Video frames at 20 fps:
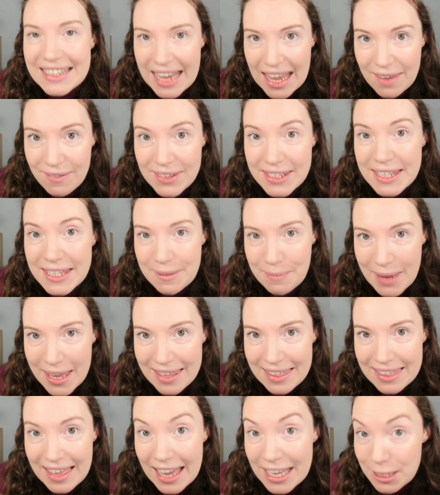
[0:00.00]
David
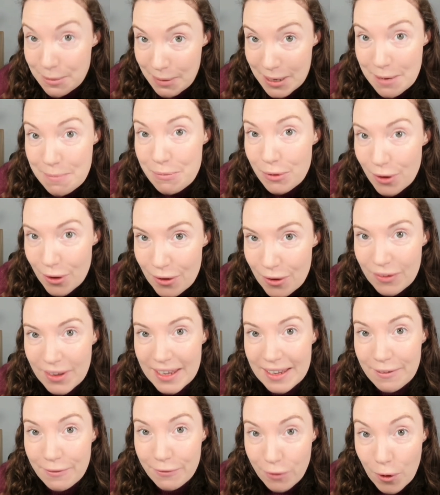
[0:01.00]
Smith has been
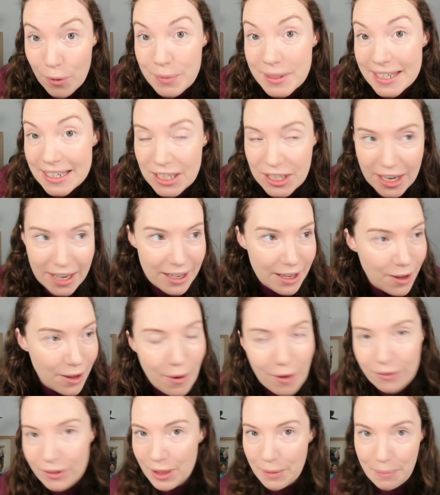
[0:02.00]
improving forms in Django
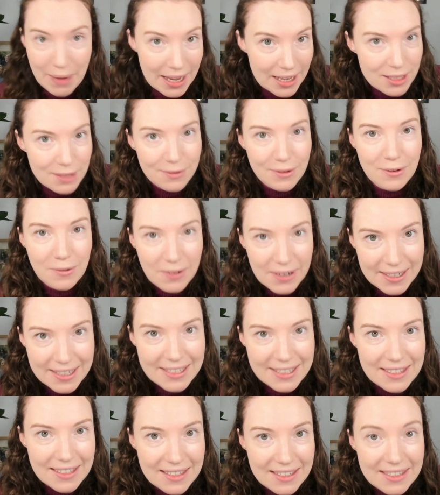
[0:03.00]
over the past few
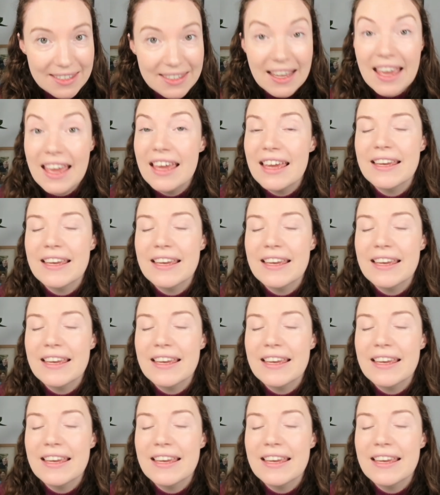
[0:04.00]
releases.